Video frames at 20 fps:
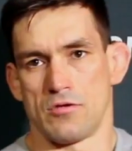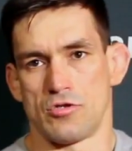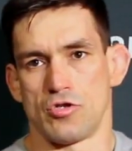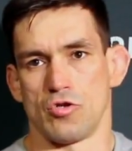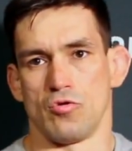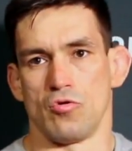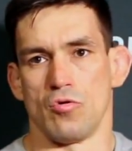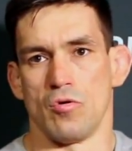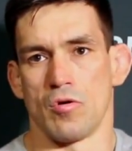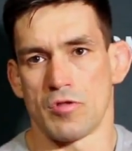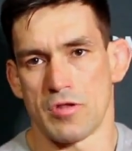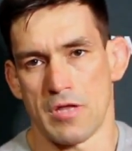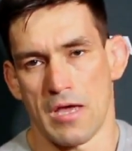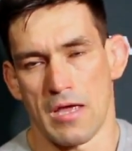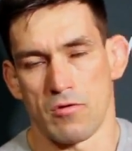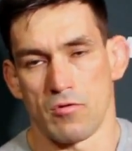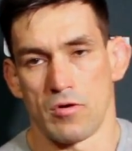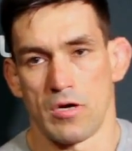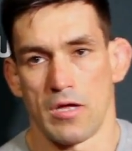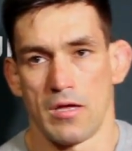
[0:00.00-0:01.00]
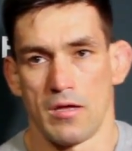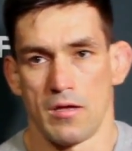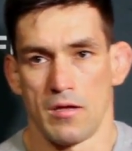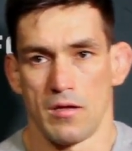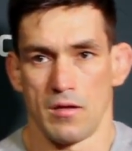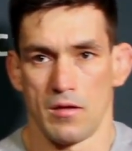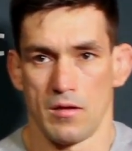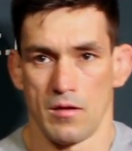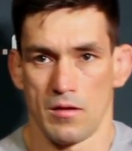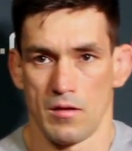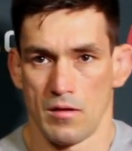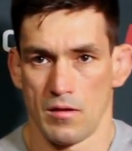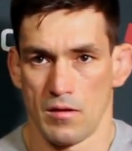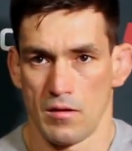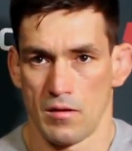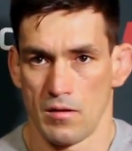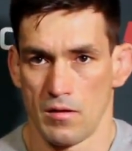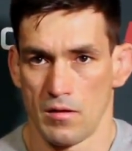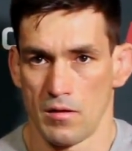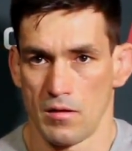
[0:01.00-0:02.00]
to do on Saturday. He's fought
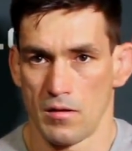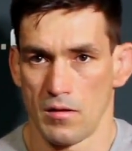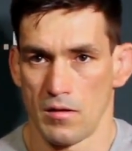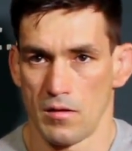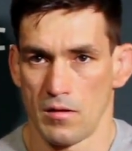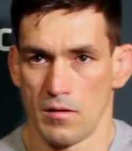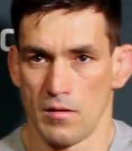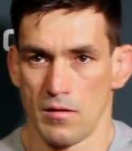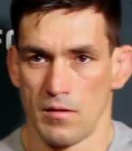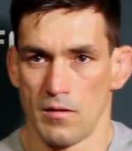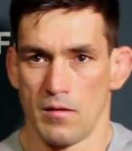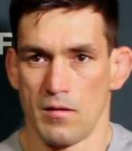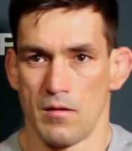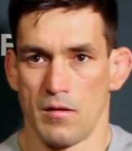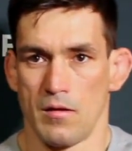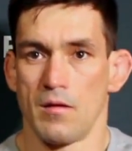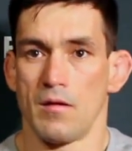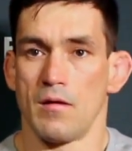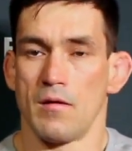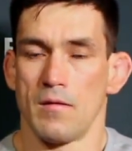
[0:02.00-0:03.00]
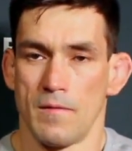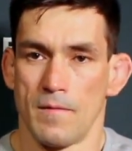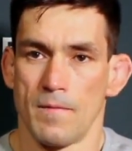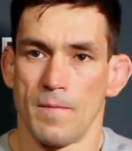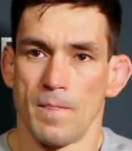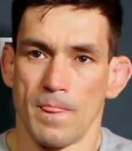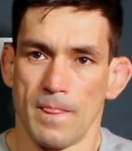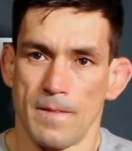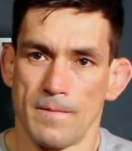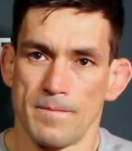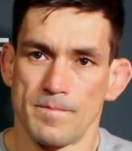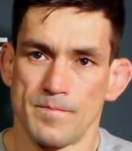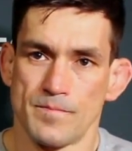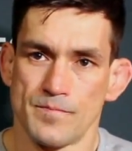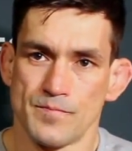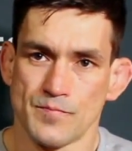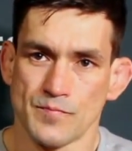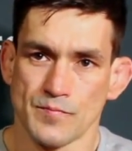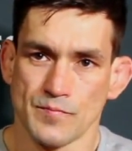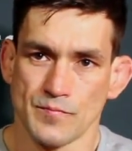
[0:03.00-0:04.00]
some of the best guys in the world. Where does Tyron
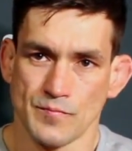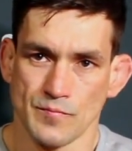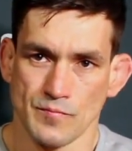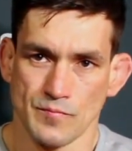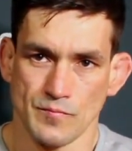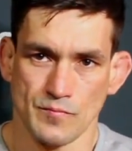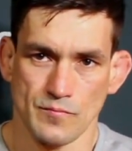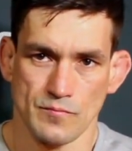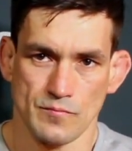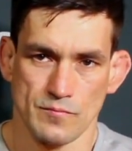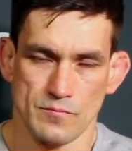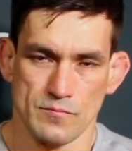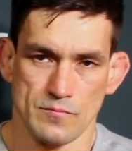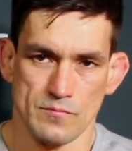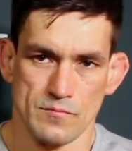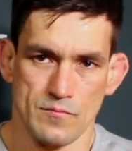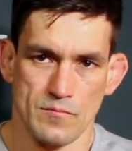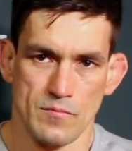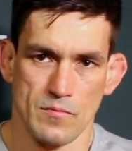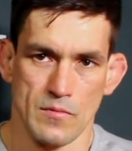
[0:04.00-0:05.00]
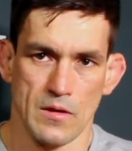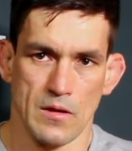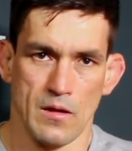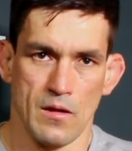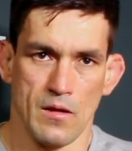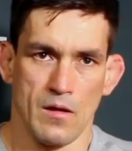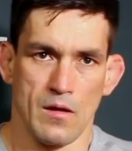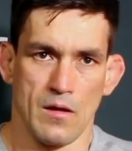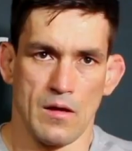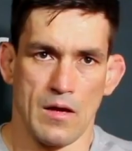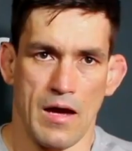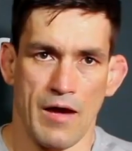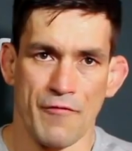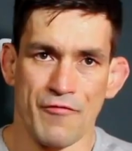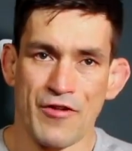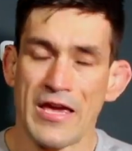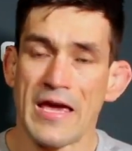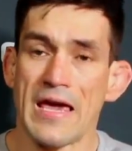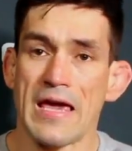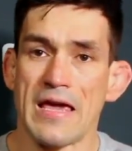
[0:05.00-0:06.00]
rank on that on that list of people? I
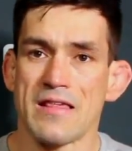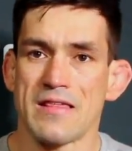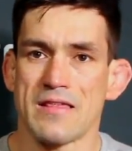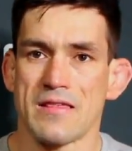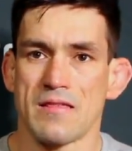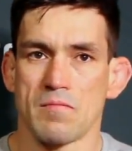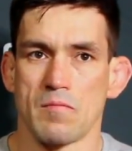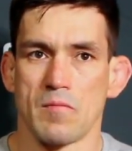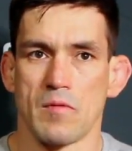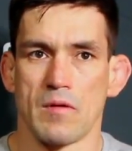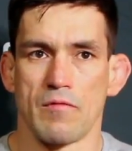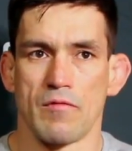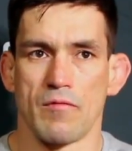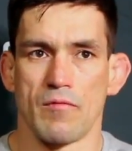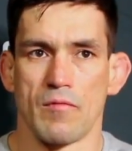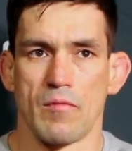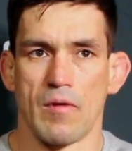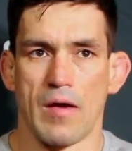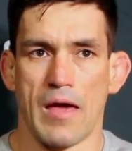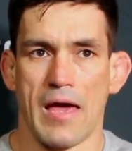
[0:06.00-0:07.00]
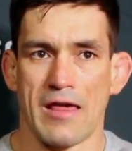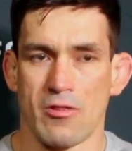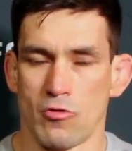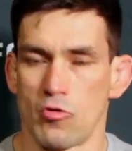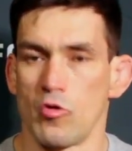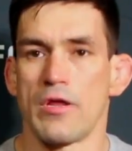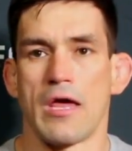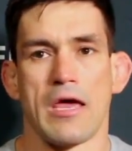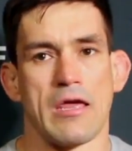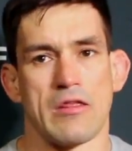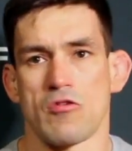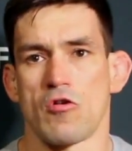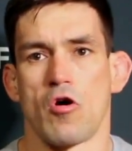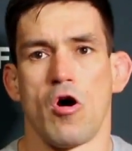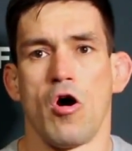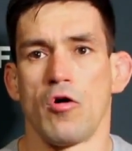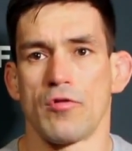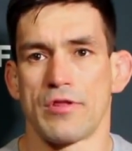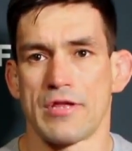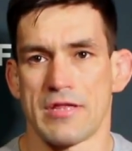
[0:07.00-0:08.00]
think he's as good as
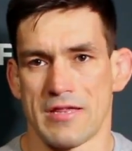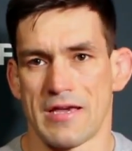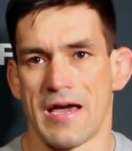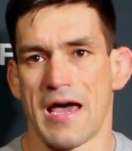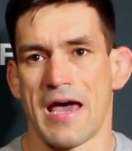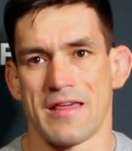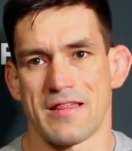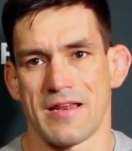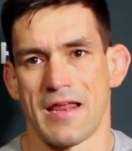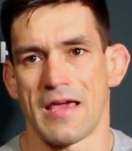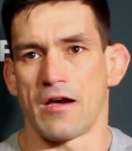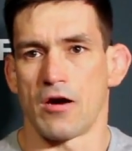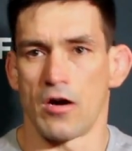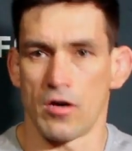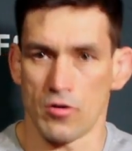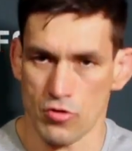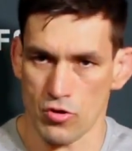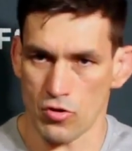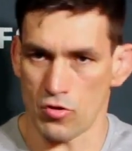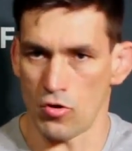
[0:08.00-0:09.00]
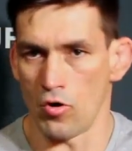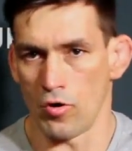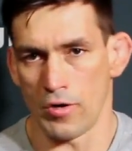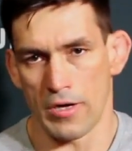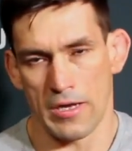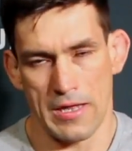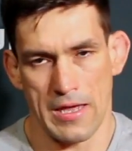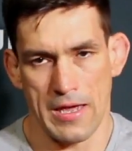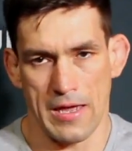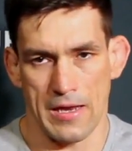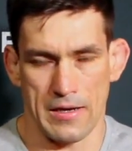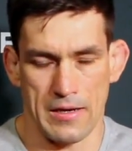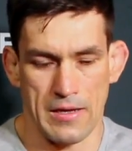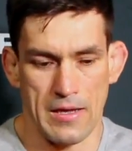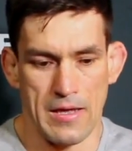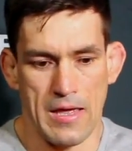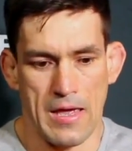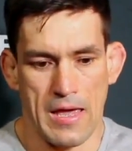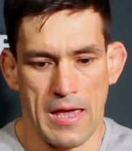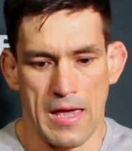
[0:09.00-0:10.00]
all these guys like Carlos Condit and
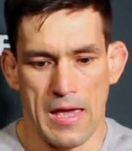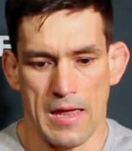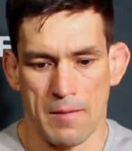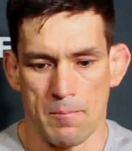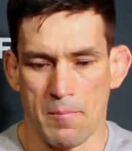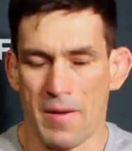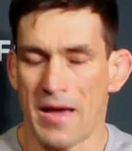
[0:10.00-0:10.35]
and